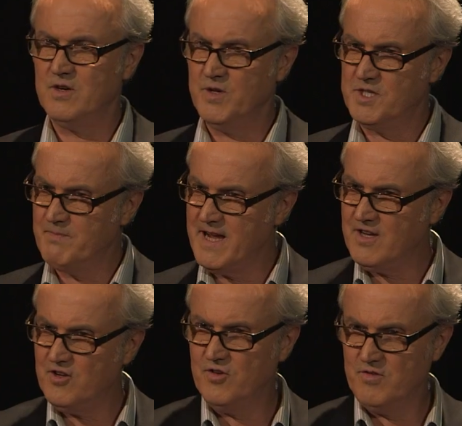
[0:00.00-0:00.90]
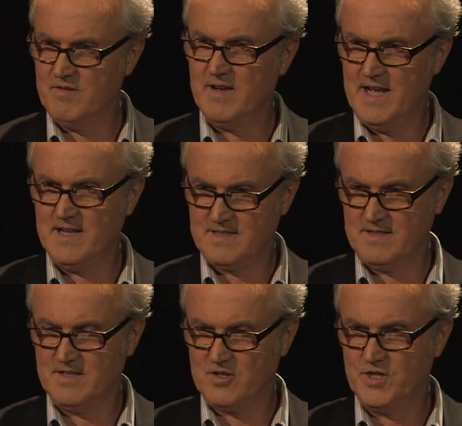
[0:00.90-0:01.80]
which make you
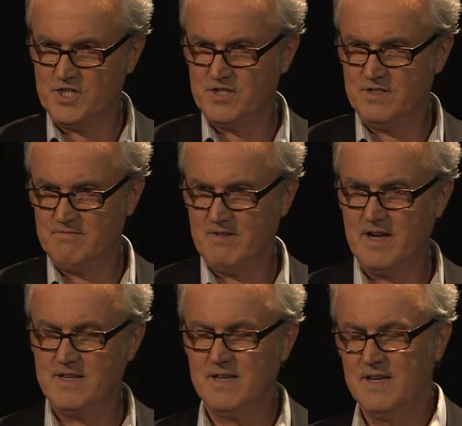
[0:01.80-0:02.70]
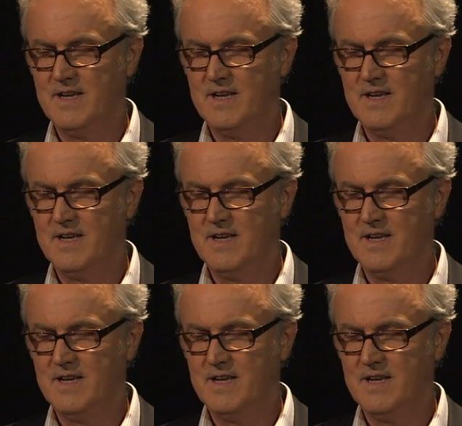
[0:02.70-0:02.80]
answer the question, right?